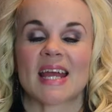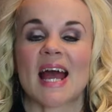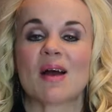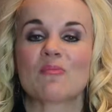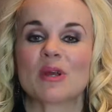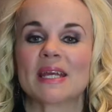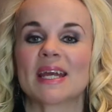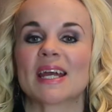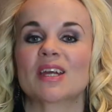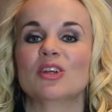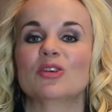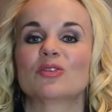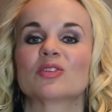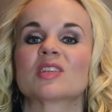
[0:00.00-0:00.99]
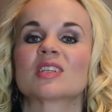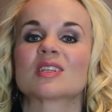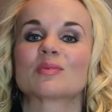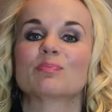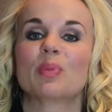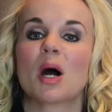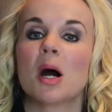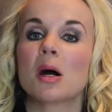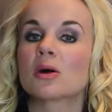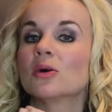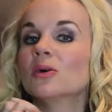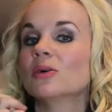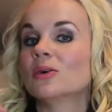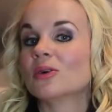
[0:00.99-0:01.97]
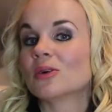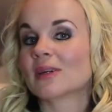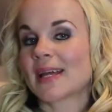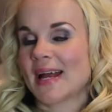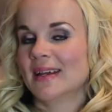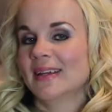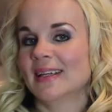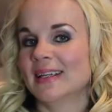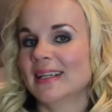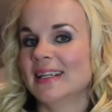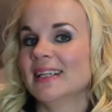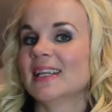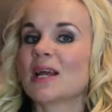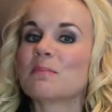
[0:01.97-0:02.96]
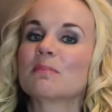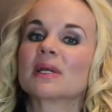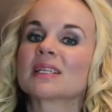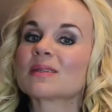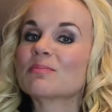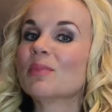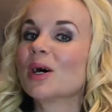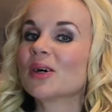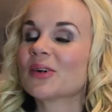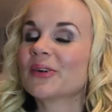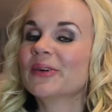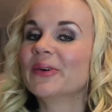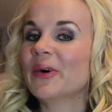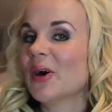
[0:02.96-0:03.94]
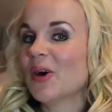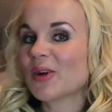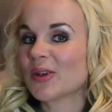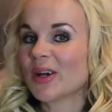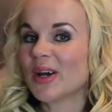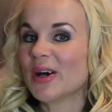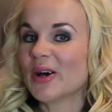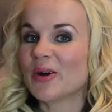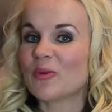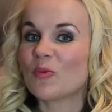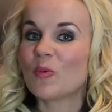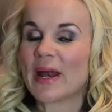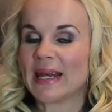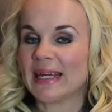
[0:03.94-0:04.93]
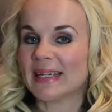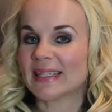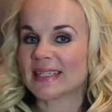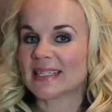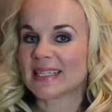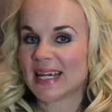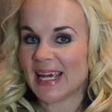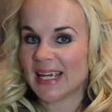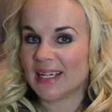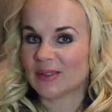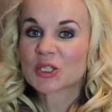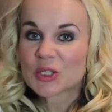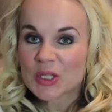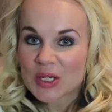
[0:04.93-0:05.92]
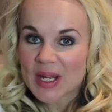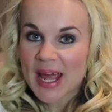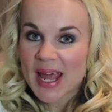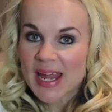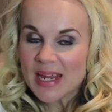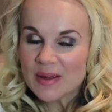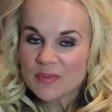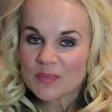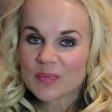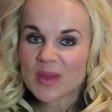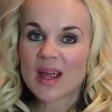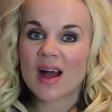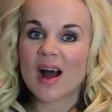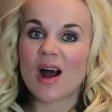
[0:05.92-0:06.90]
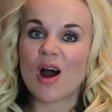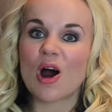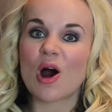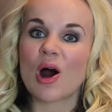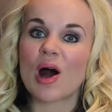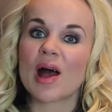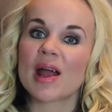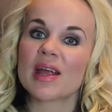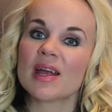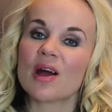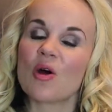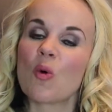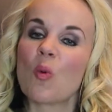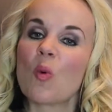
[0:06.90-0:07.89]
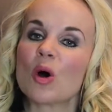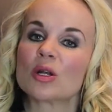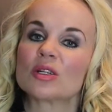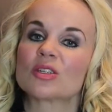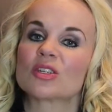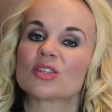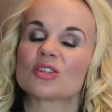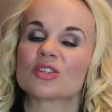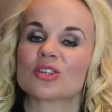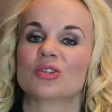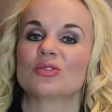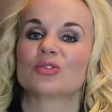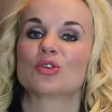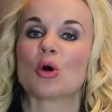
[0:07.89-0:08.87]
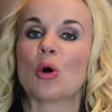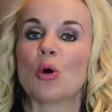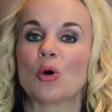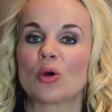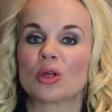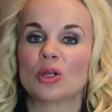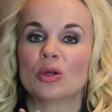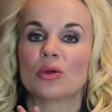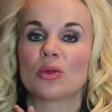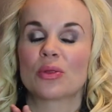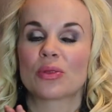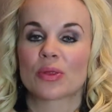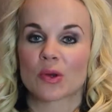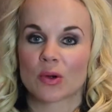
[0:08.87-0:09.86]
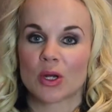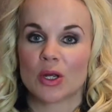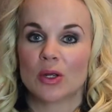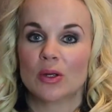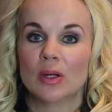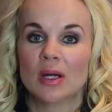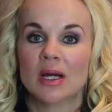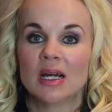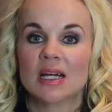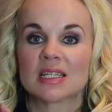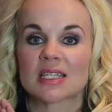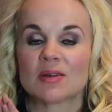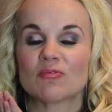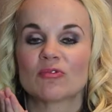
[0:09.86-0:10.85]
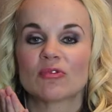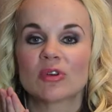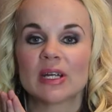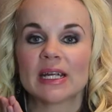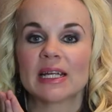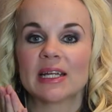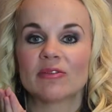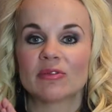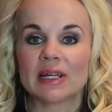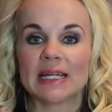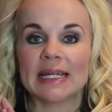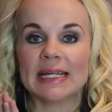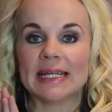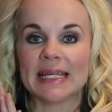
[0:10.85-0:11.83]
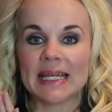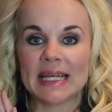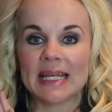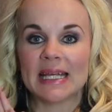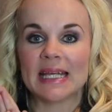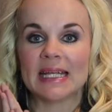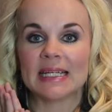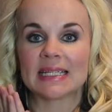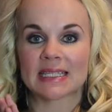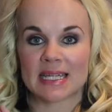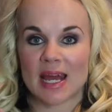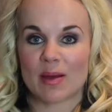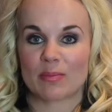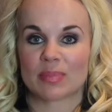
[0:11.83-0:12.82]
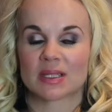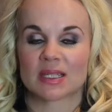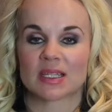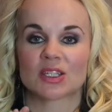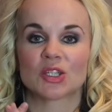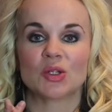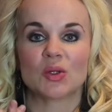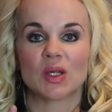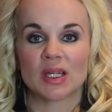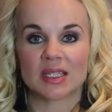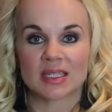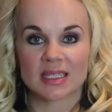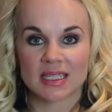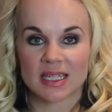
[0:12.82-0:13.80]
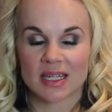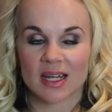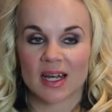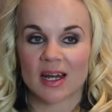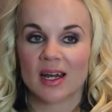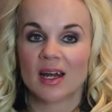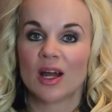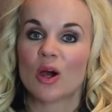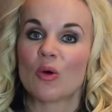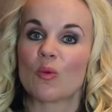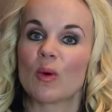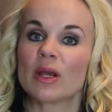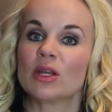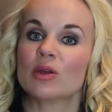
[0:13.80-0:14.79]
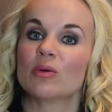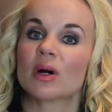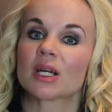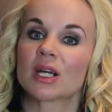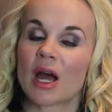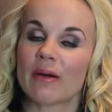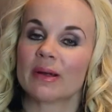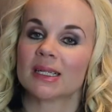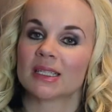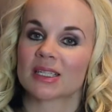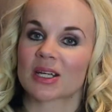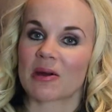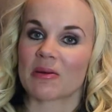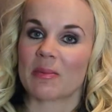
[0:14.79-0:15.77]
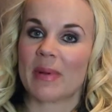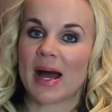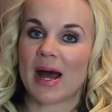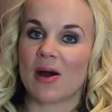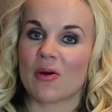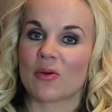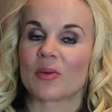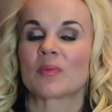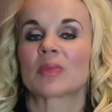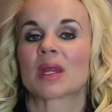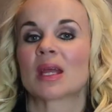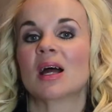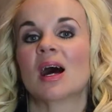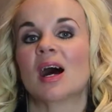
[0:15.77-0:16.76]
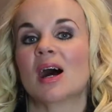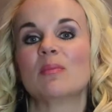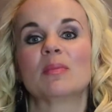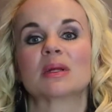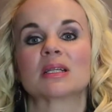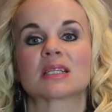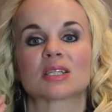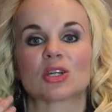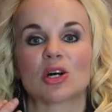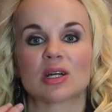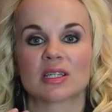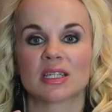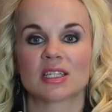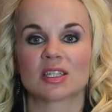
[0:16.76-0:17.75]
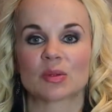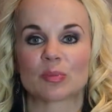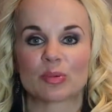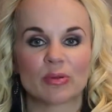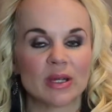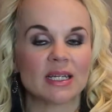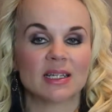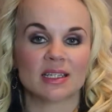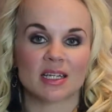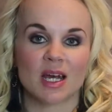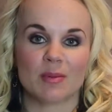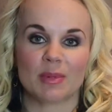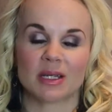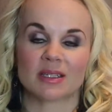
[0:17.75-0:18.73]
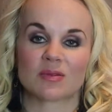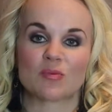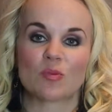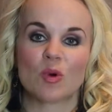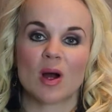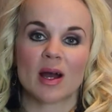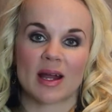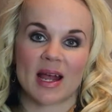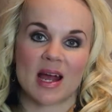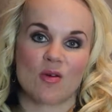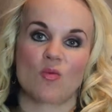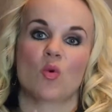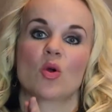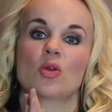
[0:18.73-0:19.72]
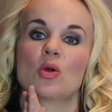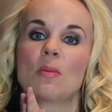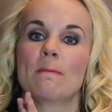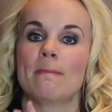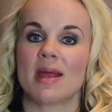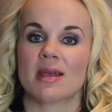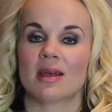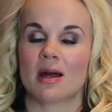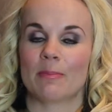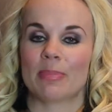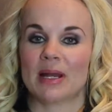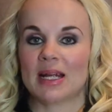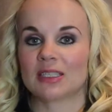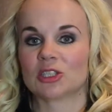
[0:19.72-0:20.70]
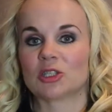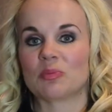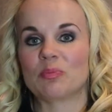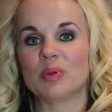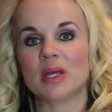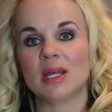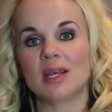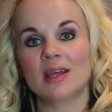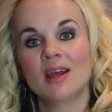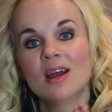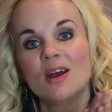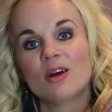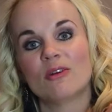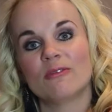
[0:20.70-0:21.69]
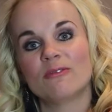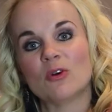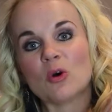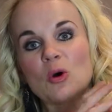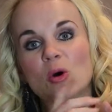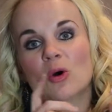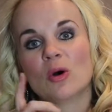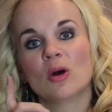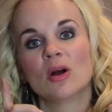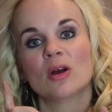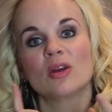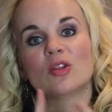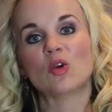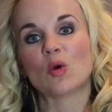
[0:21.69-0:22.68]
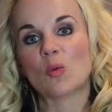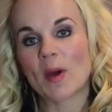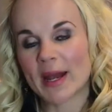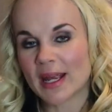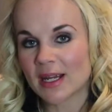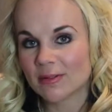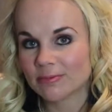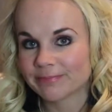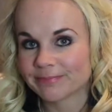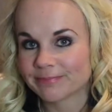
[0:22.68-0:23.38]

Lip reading: Can we get you to sparkle organically like Miss Markle on her wedding day? Today, I want to talk you through some really, really key steps to consider when you are going to go about starting to predetermine and work out what your makeup plan should be for your wedding,